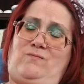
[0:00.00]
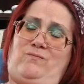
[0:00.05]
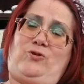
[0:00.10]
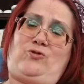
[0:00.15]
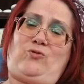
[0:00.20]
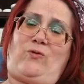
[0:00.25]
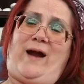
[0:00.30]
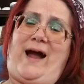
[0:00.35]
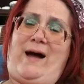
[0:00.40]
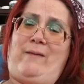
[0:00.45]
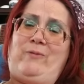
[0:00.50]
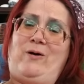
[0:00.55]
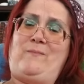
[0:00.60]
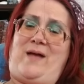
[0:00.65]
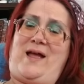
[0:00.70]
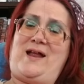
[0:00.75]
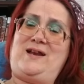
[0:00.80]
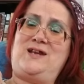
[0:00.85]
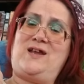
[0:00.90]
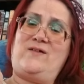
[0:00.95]
grab him
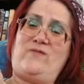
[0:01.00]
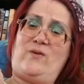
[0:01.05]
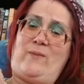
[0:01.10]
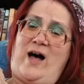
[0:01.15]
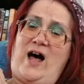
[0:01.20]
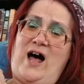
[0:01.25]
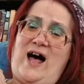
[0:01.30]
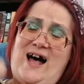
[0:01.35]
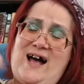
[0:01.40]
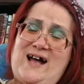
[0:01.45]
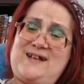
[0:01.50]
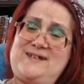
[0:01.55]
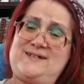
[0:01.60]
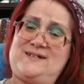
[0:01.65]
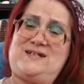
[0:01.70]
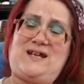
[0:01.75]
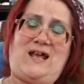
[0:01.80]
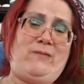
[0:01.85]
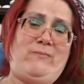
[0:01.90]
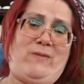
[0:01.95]
and give him hugs and
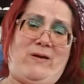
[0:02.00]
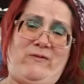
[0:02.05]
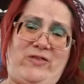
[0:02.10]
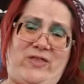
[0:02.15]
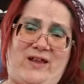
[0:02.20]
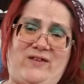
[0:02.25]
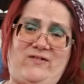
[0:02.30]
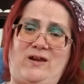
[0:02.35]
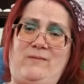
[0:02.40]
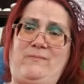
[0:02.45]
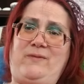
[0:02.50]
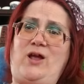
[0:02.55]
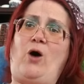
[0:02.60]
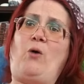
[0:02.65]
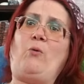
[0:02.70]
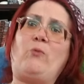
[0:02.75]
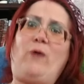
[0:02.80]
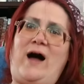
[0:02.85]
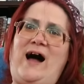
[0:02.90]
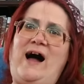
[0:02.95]
tell him everything's going to be
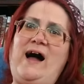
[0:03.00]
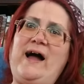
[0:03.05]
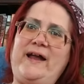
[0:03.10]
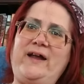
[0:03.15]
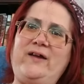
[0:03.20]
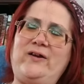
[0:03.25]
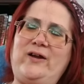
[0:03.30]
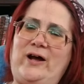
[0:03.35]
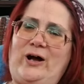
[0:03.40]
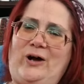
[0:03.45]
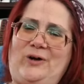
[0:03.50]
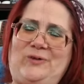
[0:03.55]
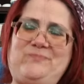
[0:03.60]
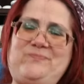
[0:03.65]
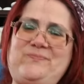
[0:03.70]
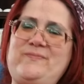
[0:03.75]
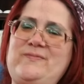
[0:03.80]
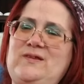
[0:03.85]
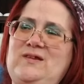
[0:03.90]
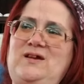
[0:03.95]
all right, you know.
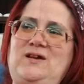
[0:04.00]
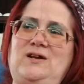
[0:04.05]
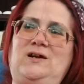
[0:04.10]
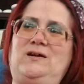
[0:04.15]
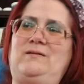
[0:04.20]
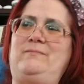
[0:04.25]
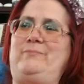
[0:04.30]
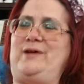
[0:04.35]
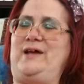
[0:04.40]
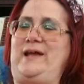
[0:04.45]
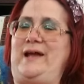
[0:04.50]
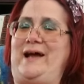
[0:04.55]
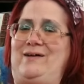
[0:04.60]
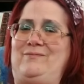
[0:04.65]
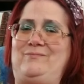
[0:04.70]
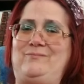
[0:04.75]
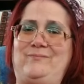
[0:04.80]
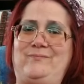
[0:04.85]
But yeah.